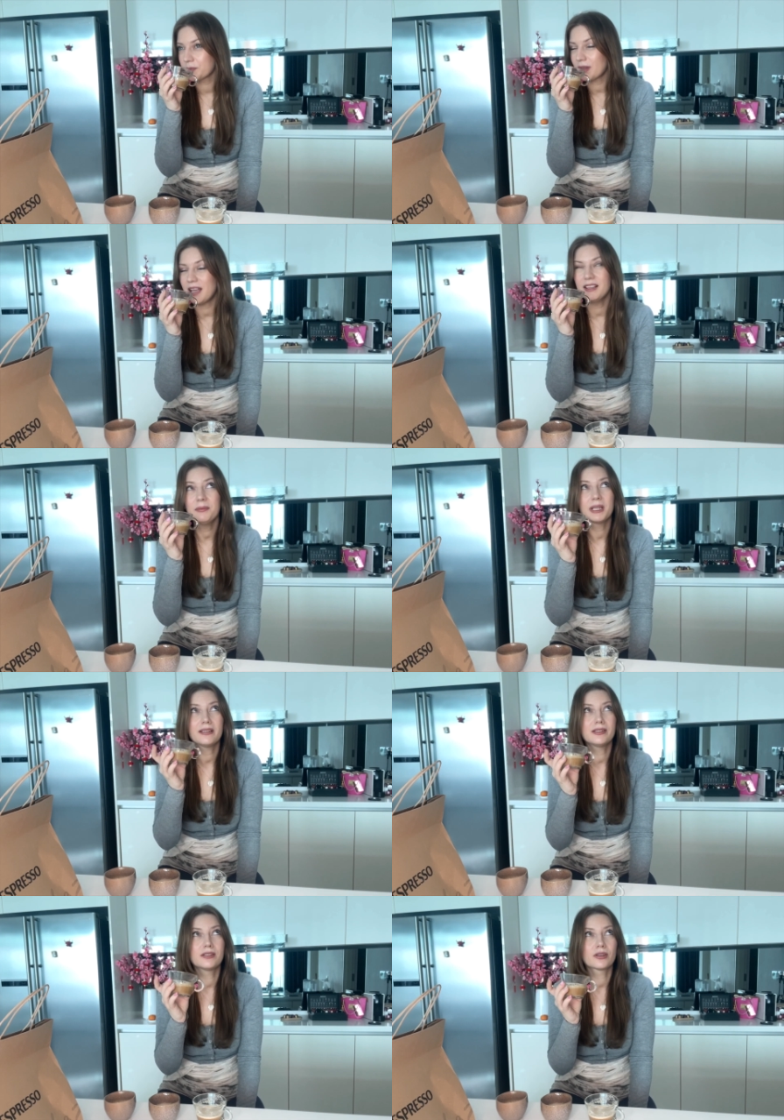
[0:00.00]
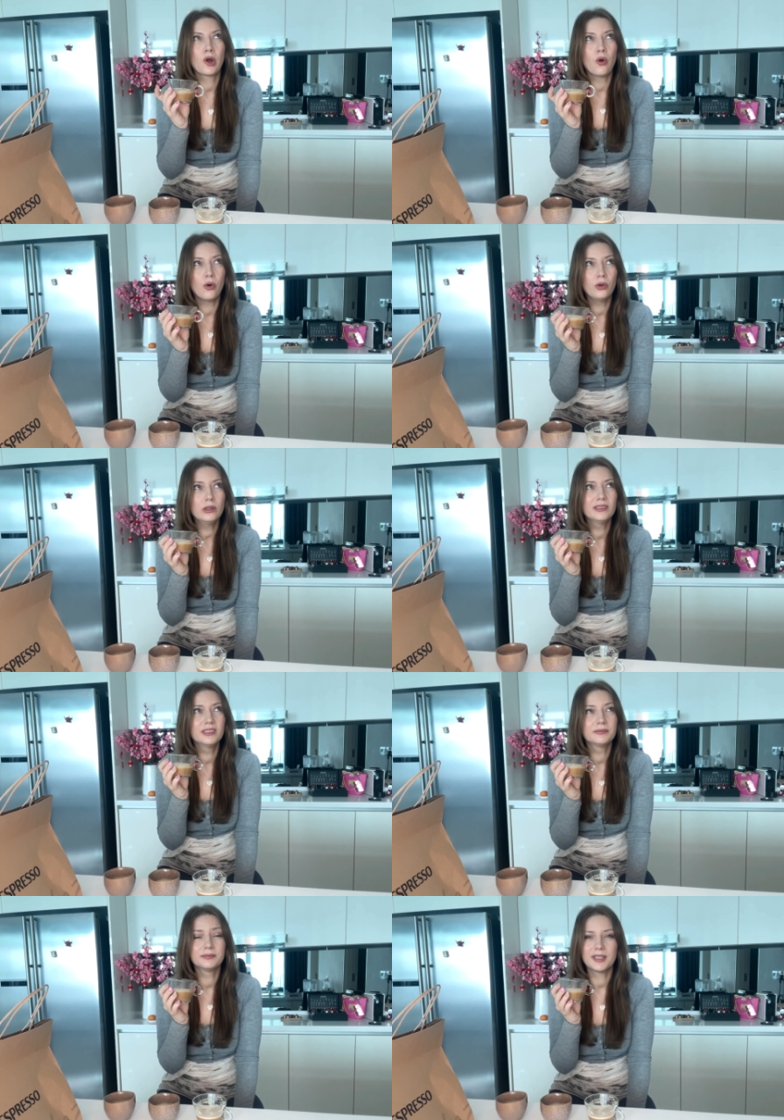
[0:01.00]
I think because it's cold,
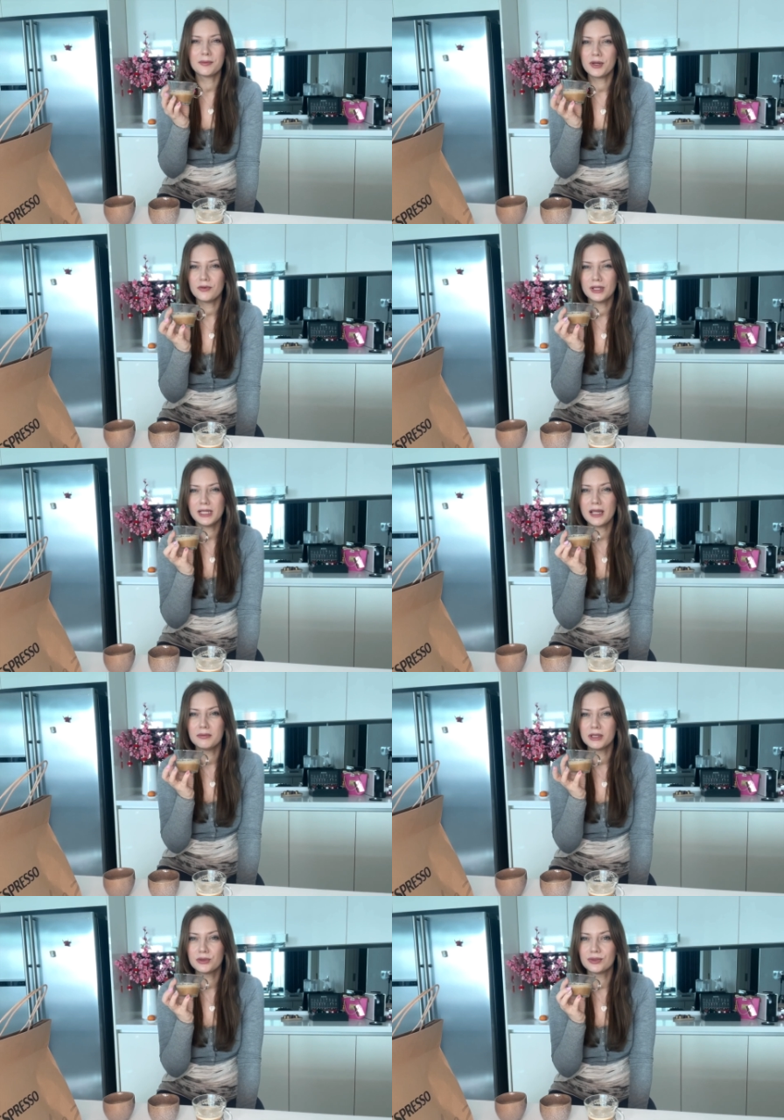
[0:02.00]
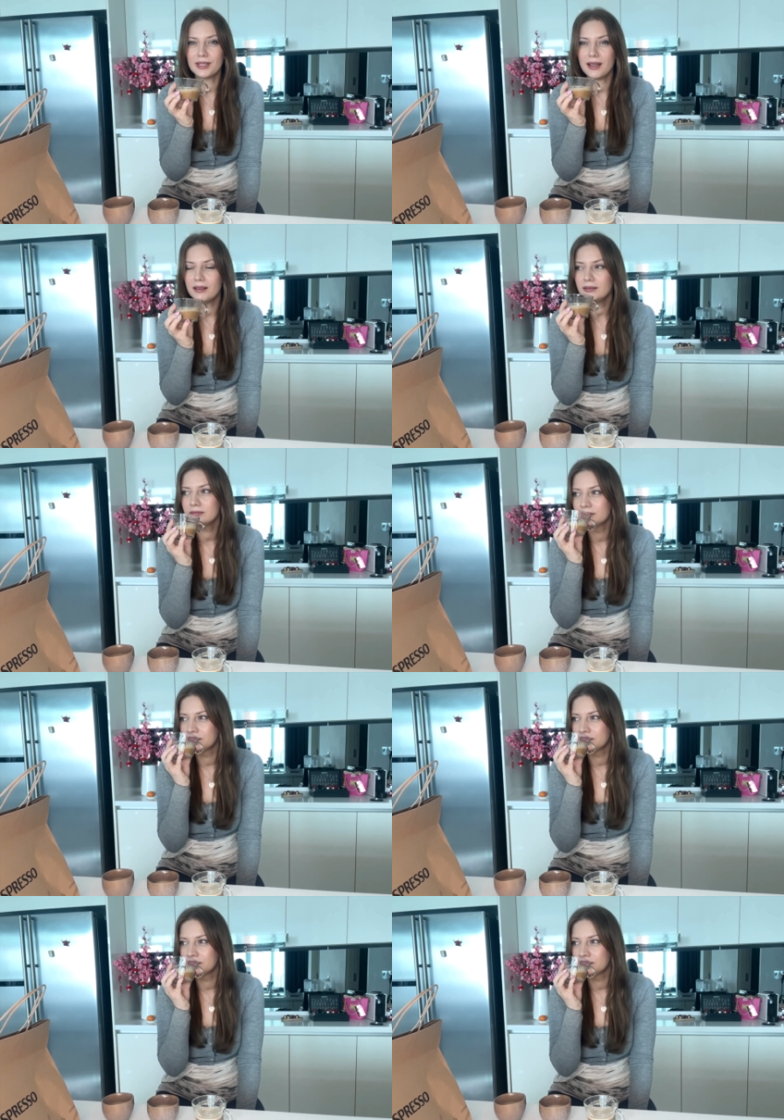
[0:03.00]
I'm not really able to tell.